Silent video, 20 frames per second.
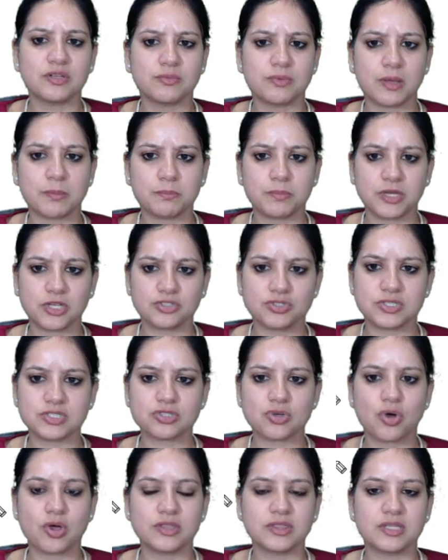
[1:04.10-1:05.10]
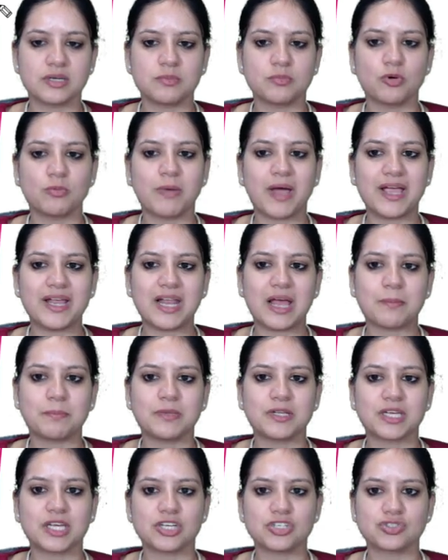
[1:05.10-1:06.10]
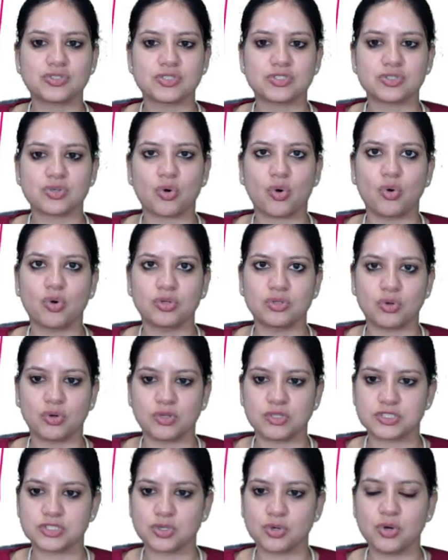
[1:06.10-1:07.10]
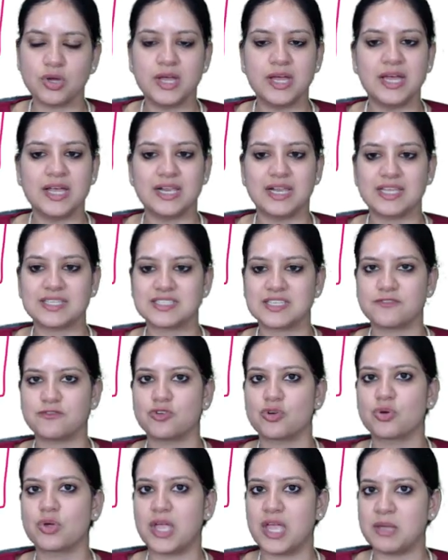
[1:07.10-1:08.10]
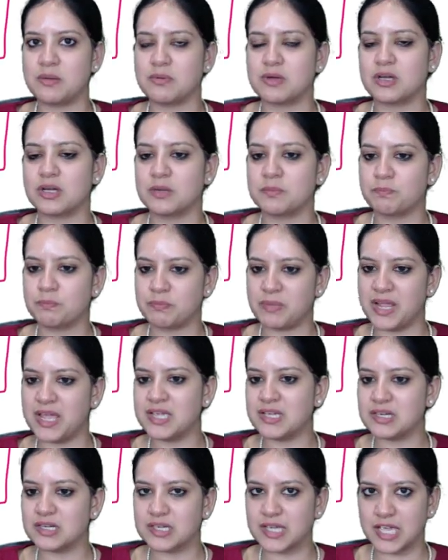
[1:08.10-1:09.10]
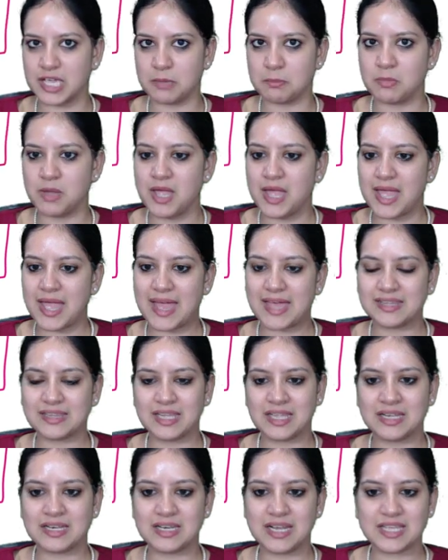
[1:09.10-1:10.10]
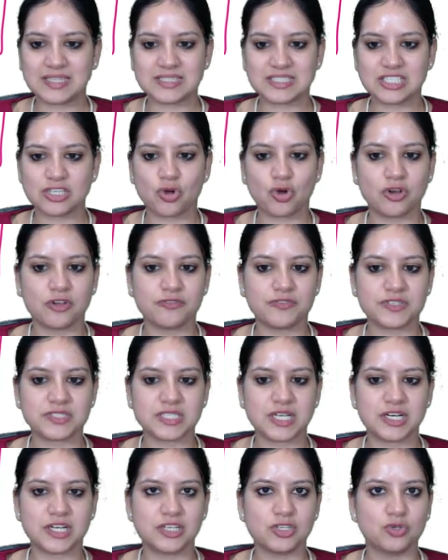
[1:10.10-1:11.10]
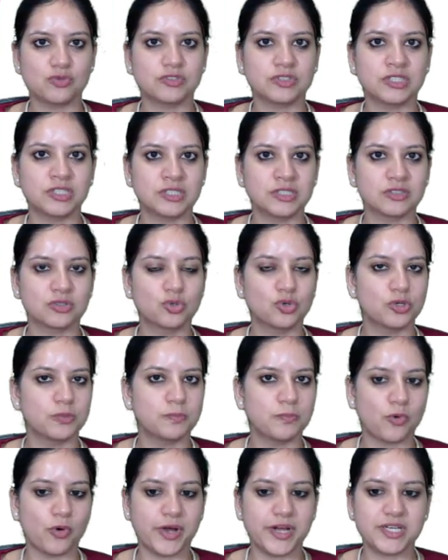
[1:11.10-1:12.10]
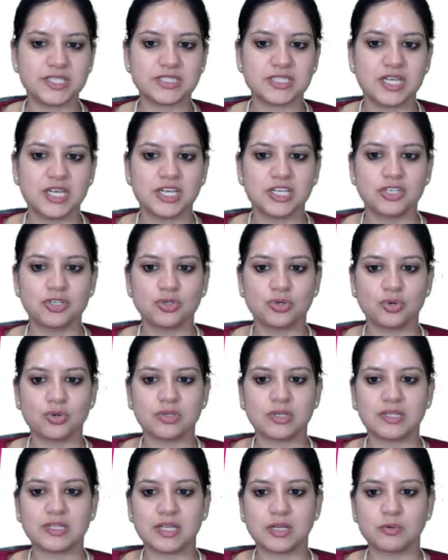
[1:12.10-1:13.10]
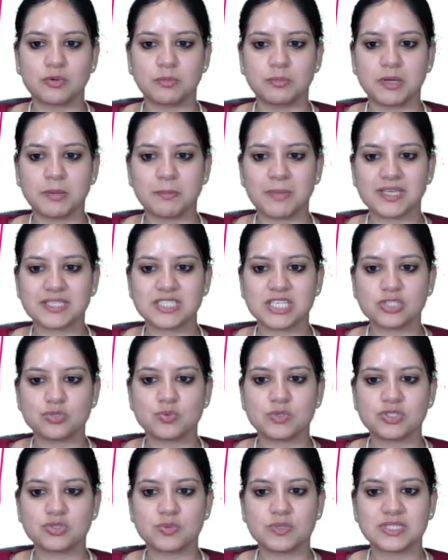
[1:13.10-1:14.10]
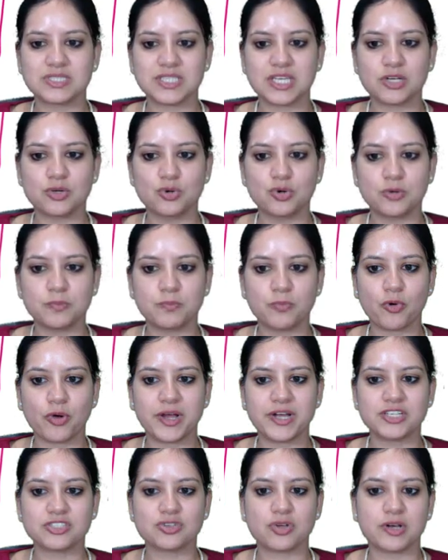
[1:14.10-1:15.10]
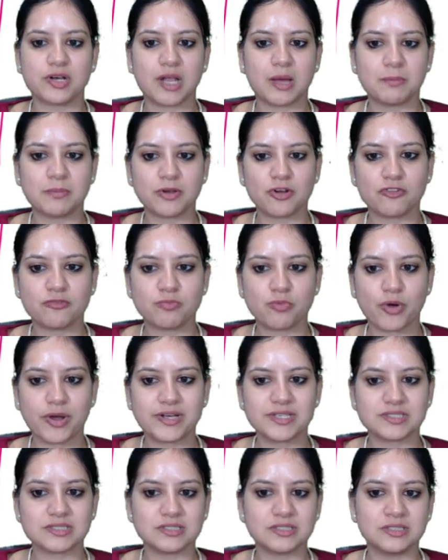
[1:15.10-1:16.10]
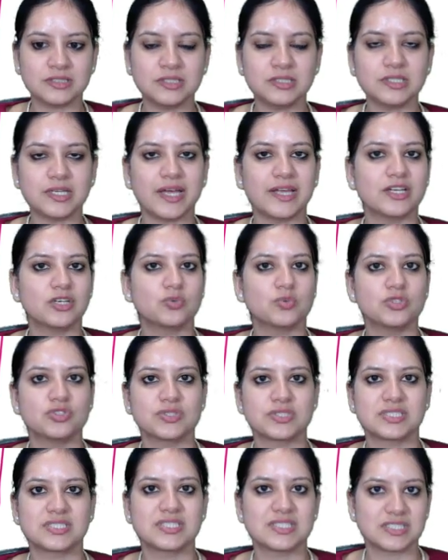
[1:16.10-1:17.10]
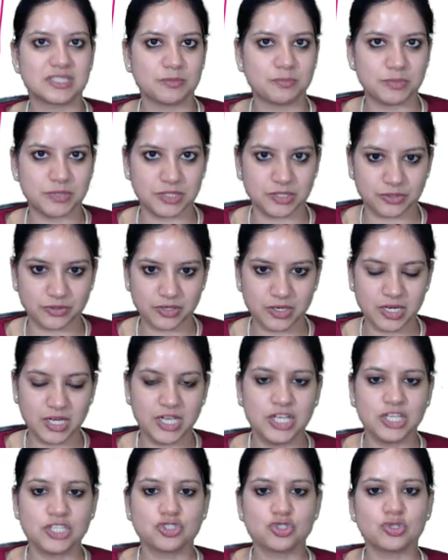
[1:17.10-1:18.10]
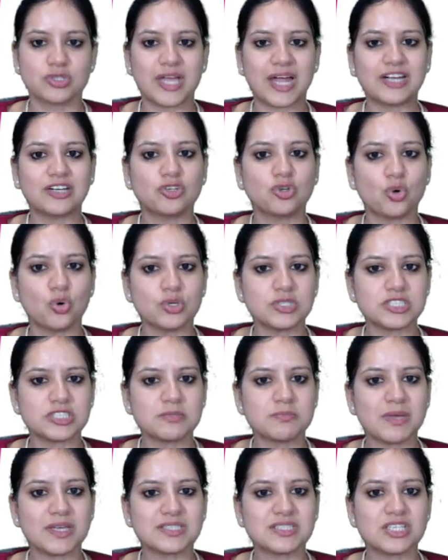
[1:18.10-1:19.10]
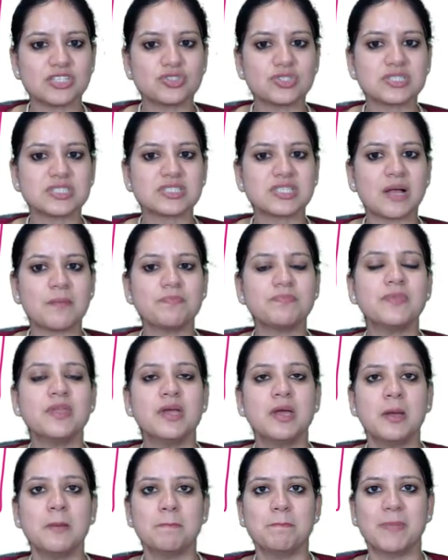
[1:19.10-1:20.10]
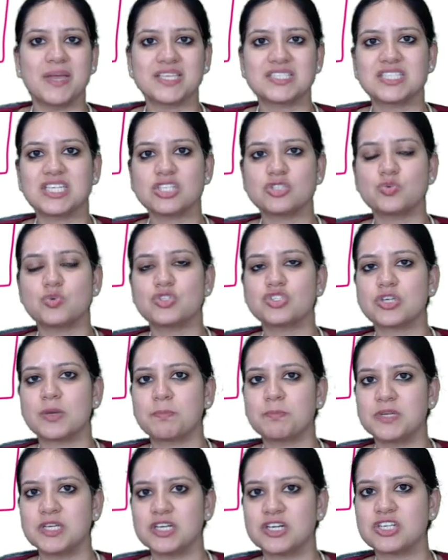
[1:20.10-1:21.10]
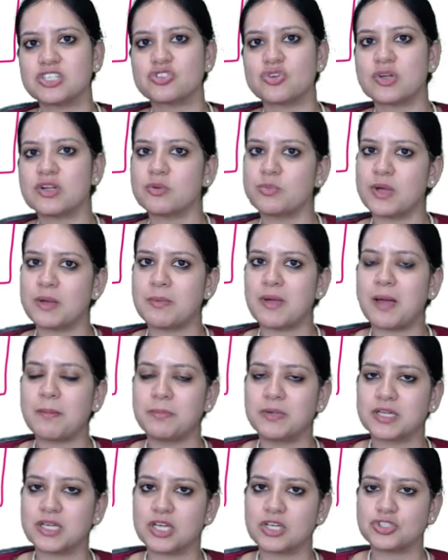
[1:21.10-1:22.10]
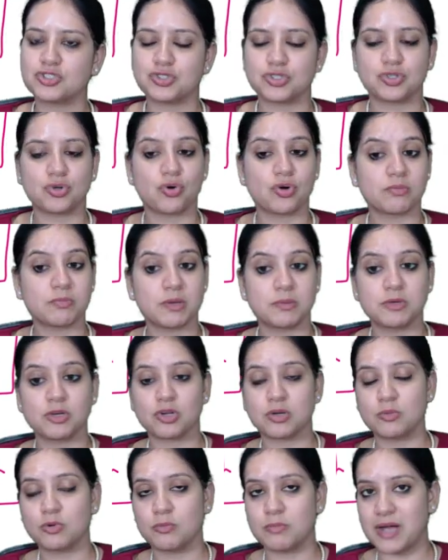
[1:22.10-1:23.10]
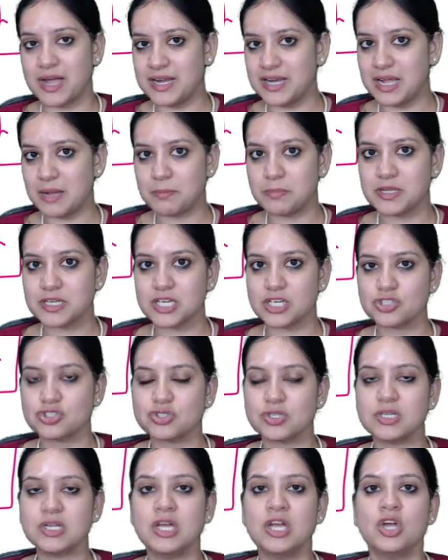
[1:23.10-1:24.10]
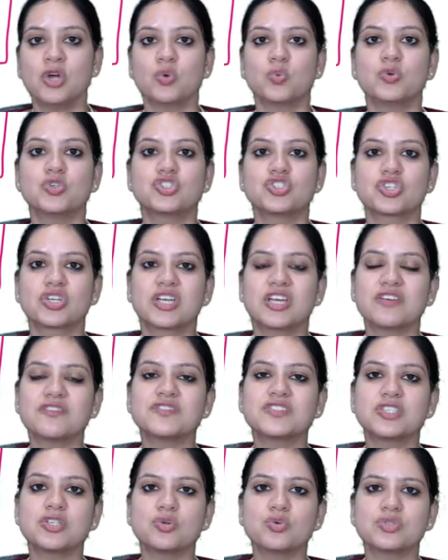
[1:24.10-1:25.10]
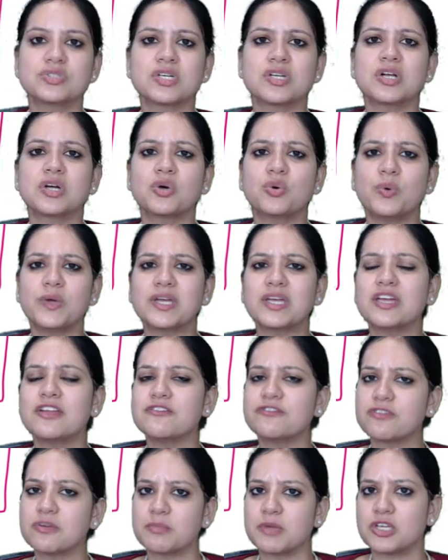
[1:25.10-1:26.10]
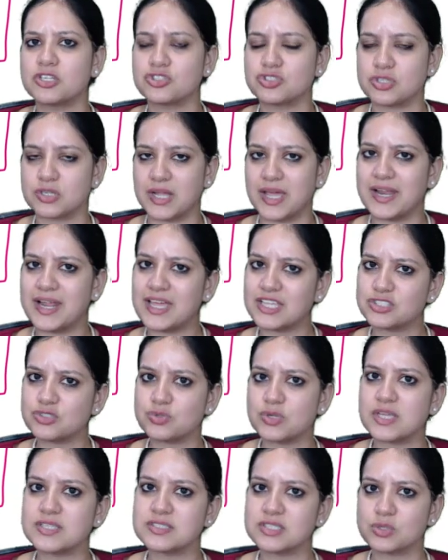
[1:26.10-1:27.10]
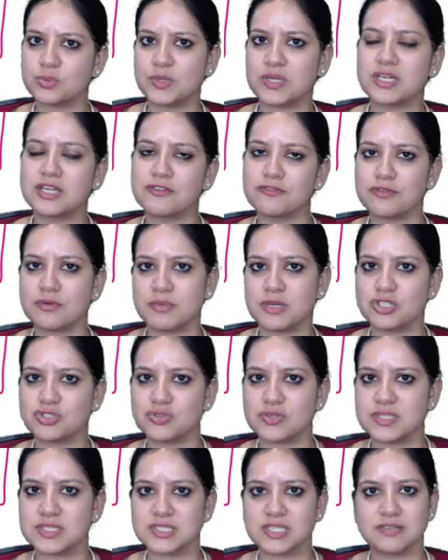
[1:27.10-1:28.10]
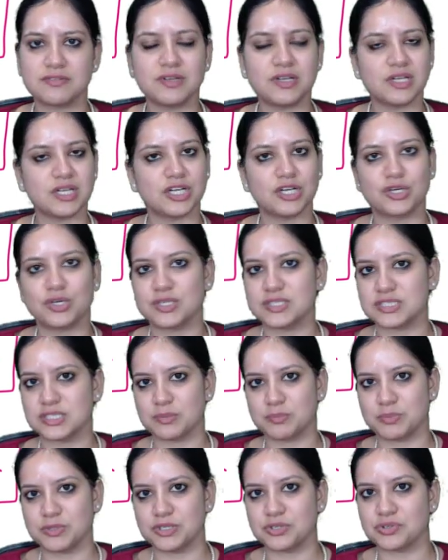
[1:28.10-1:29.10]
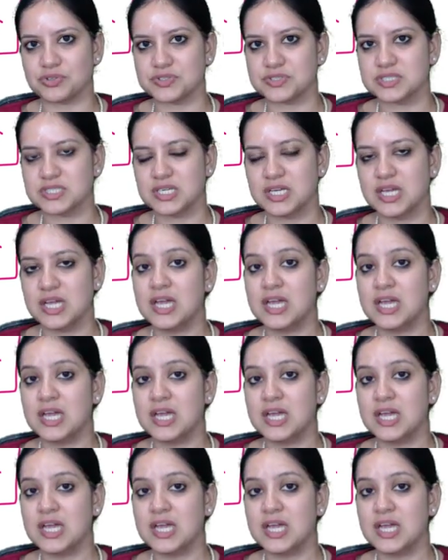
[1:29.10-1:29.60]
the web pages, on the mobile applications also. Let's say if you're playing a game, and then let's say all of a sudden you earned good points, there will be a message which will say good points or number of points earned, and it will just disappear. So that toast message is some message which appears on a web application or maybe on a mobile application, which gives user a quick information, and as soon as the quick information is given, it disappears.